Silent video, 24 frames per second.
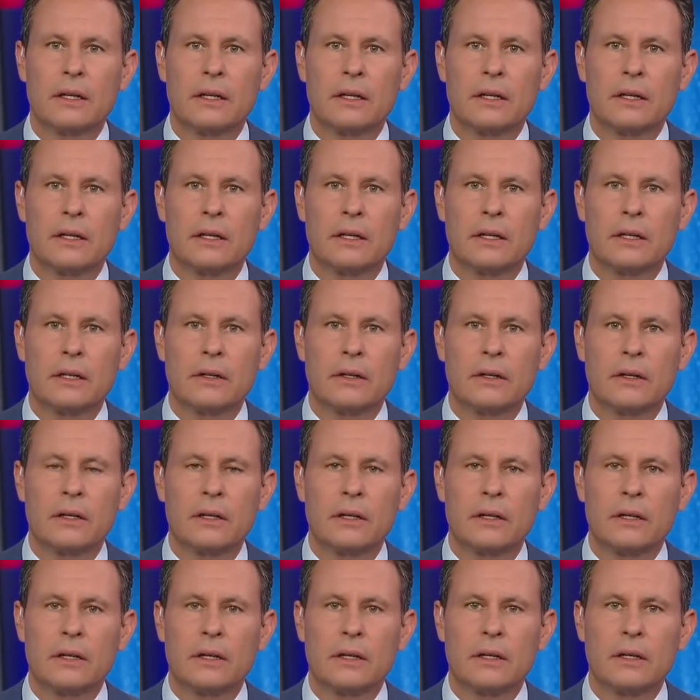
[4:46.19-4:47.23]

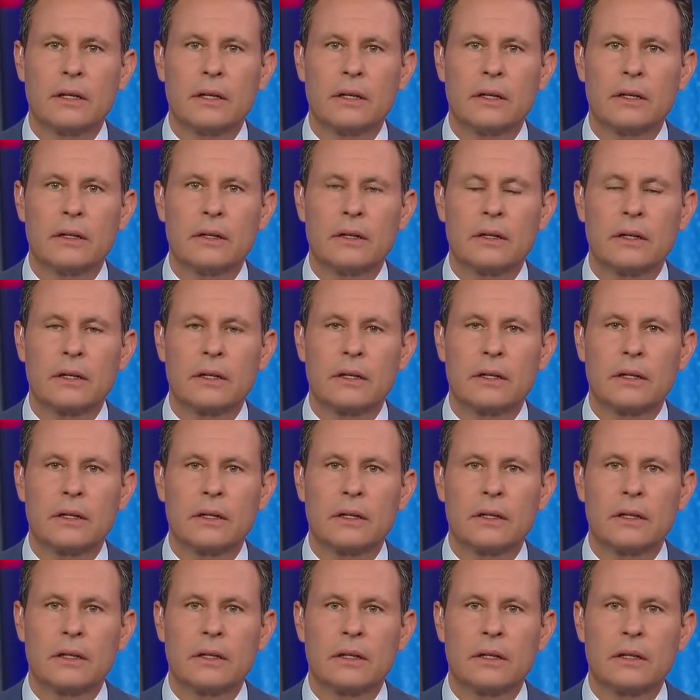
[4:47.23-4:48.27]

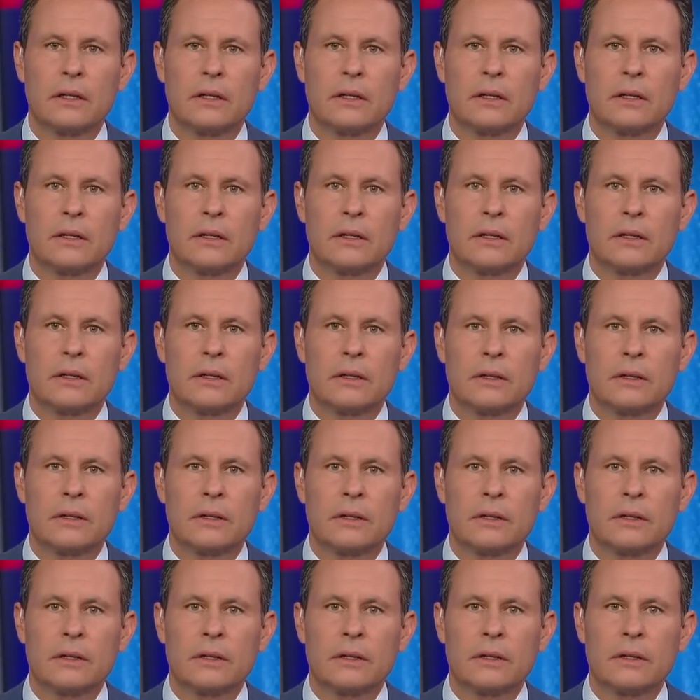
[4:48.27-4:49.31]

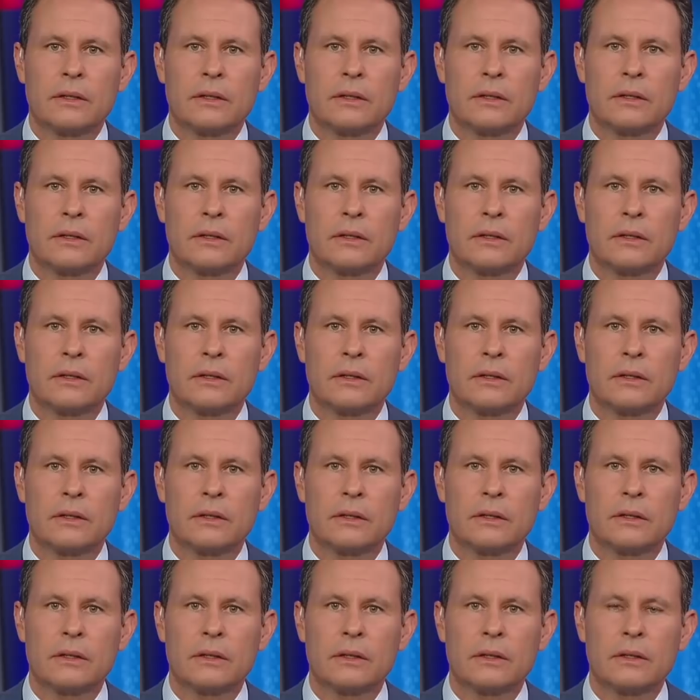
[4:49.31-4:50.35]

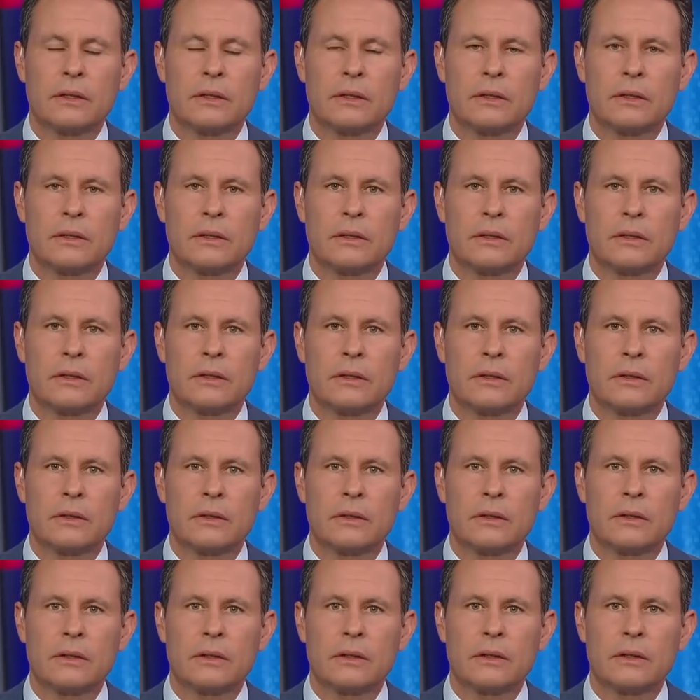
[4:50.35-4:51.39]

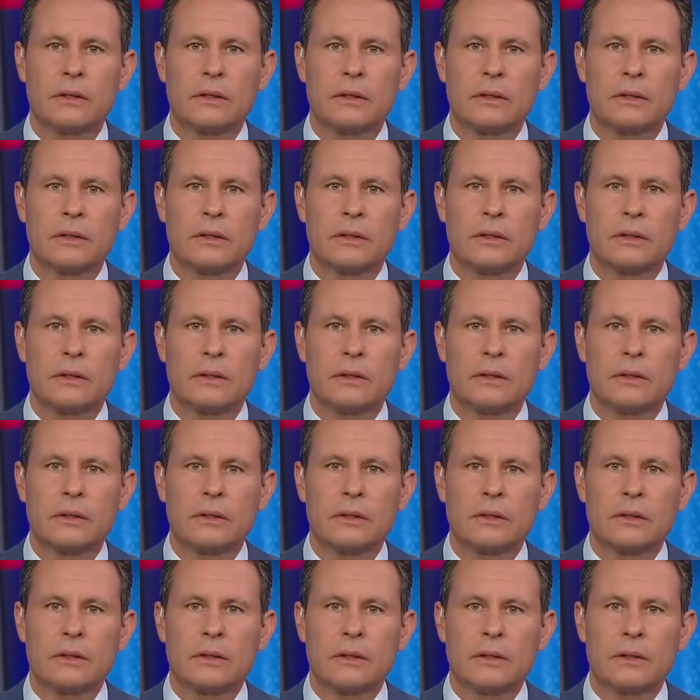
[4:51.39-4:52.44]

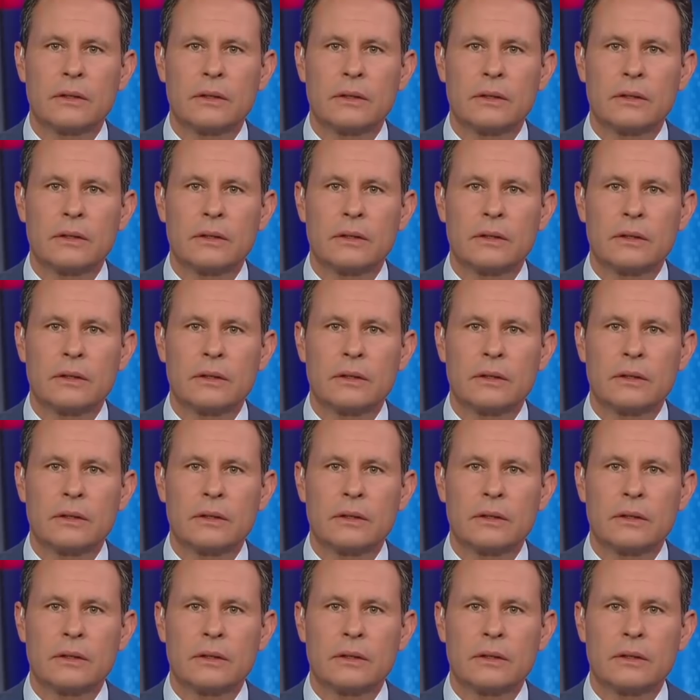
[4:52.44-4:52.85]
(not speaking)